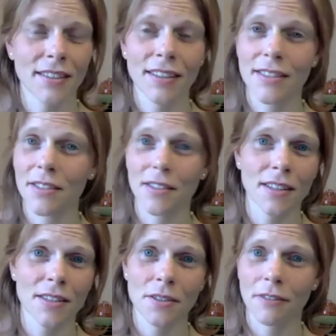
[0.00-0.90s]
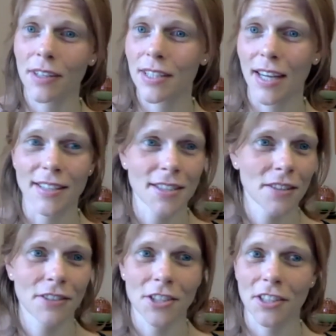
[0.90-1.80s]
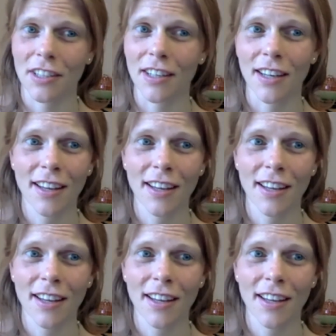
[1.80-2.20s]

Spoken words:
That's a fantastic vision.